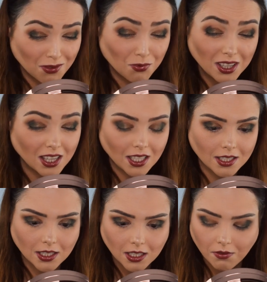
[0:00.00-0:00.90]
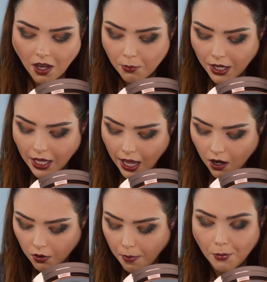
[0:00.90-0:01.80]
I really think it's 65, but I
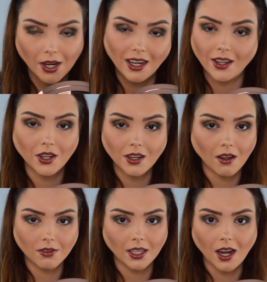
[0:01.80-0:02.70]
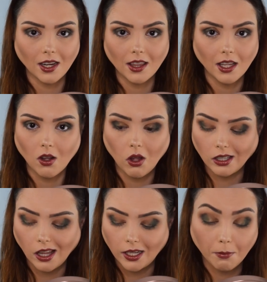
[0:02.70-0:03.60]
cannot remember, and I could not find anything
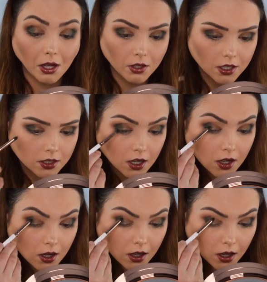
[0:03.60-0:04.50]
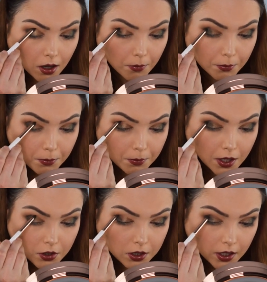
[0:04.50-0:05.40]
online about it. Um,
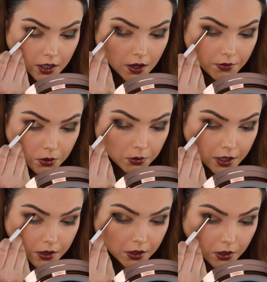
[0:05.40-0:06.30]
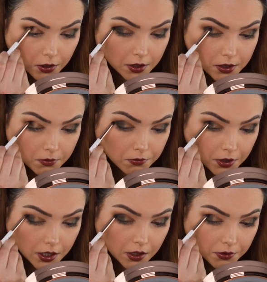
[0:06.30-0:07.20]
they just like gave you like the current
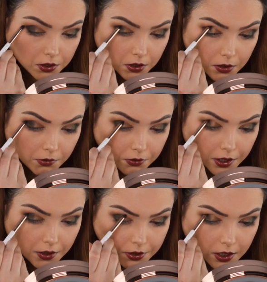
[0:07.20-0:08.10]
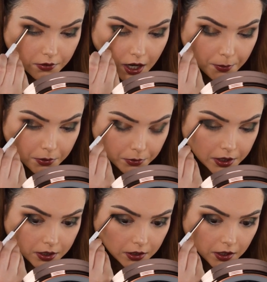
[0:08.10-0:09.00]
free gifts or free gifts that have happened
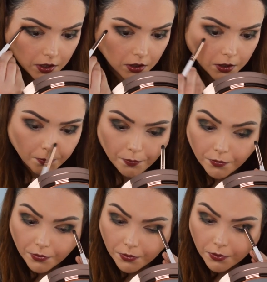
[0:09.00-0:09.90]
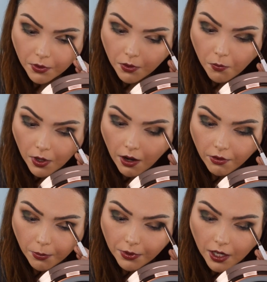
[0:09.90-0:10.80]
recently or
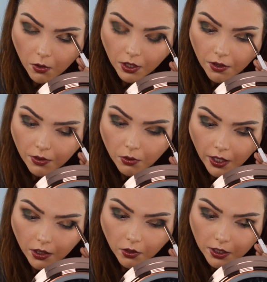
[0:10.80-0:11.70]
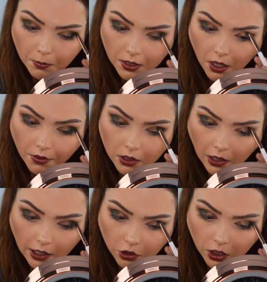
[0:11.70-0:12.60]
whatever. They don't give you like the Christmas stuff until
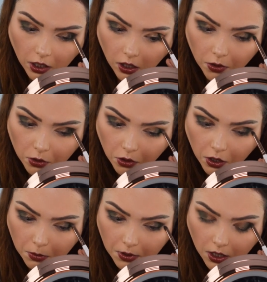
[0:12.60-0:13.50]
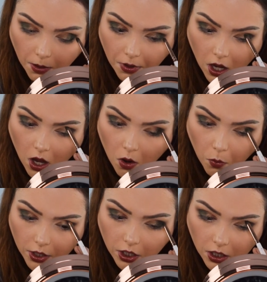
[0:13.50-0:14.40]
actually closer to Christmas time,
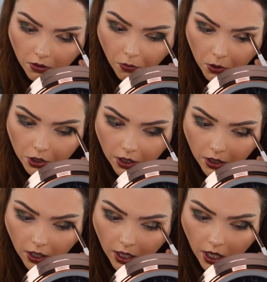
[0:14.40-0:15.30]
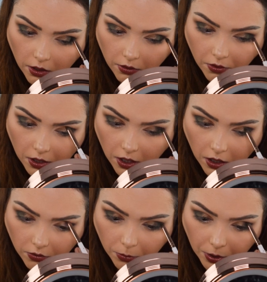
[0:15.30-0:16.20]
which is unfortunate that I even find
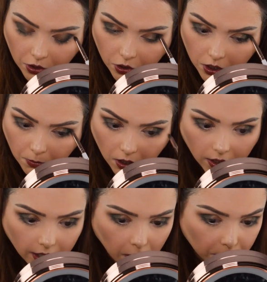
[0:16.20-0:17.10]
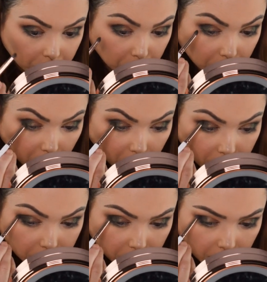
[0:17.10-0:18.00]
any information just about like how much it would
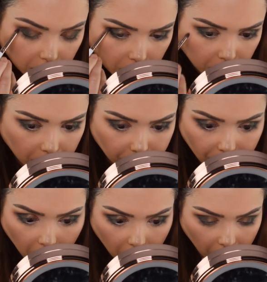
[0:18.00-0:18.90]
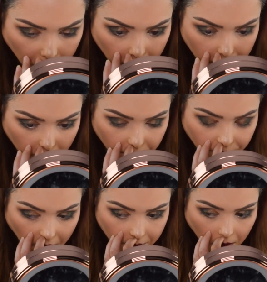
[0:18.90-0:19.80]
cost or anything. But, um, and I,
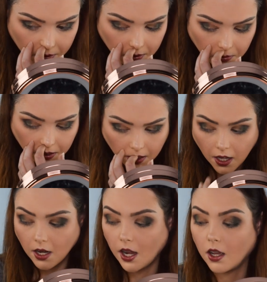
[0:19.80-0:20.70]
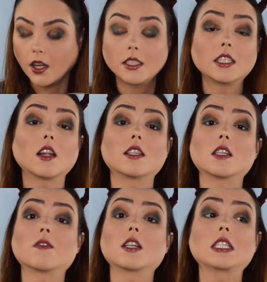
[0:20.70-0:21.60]
I also say that I uh, did not
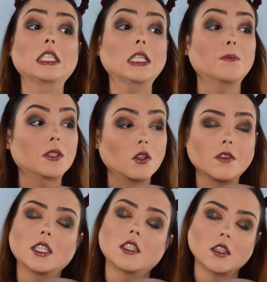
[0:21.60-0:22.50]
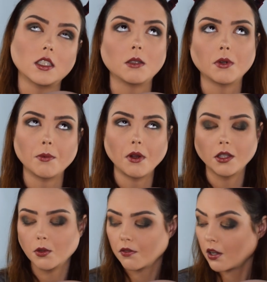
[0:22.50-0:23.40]
dig very deep. So if I dug deeper, I
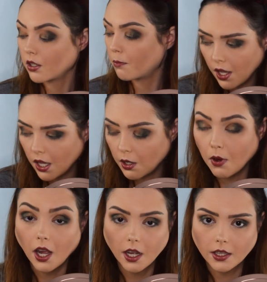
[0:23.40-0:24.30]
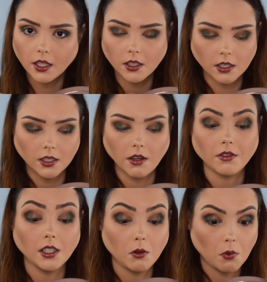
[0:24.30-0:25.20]
probably would have found it. Anyway, I think this is
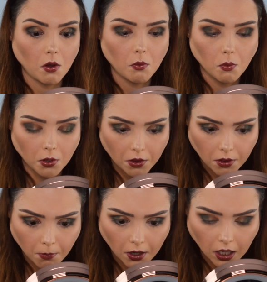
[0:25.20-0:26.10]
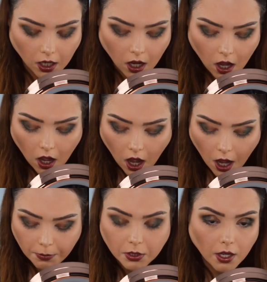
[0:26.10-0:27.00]
definitely well worth the money.
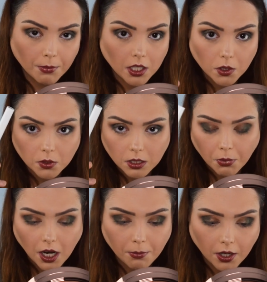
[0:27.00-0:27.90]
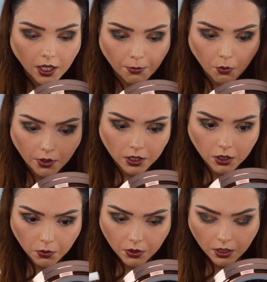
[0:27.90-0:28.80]
Um, so I'm going to use the primer and I'm going to
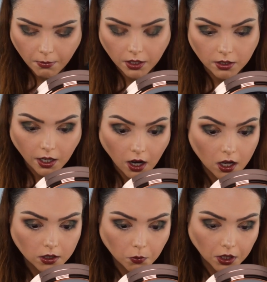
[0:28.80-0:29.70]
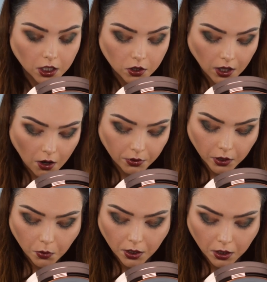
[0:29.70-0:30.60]
use the mascara. So we're going to do that really
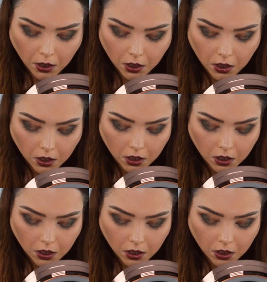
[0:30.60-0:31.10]
quick.